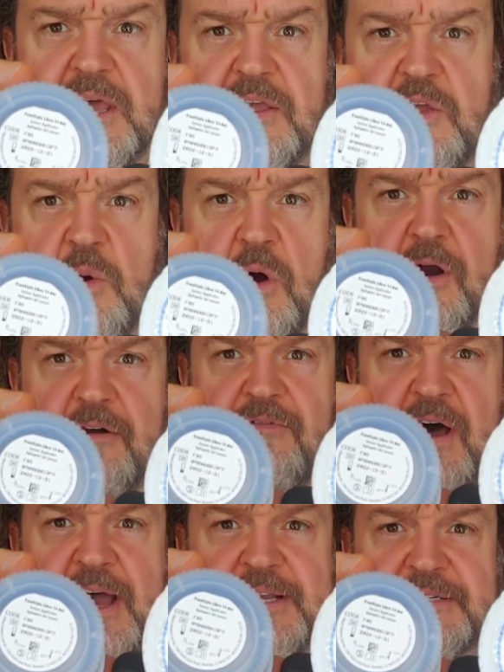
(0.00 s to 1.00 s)
You are
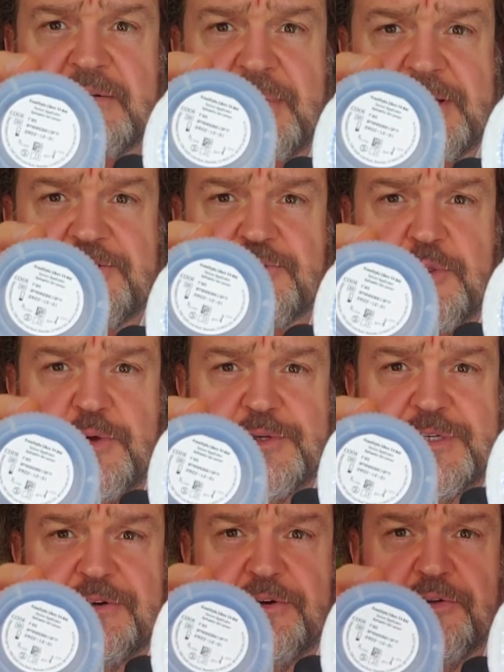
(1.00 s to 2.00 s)
advised to make sure those
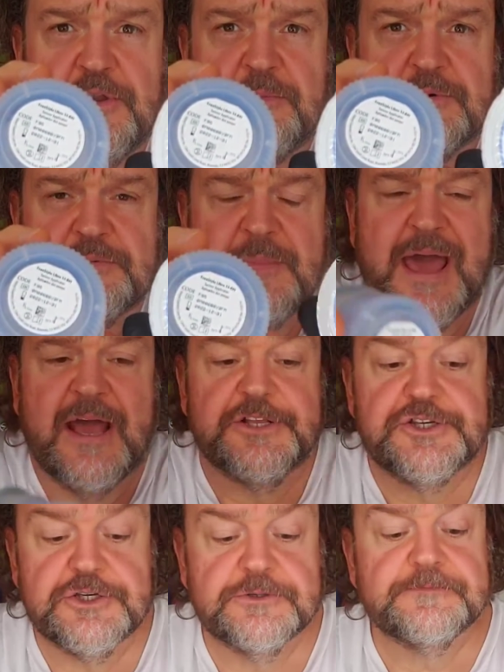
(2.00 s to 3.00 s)
serial numbers match.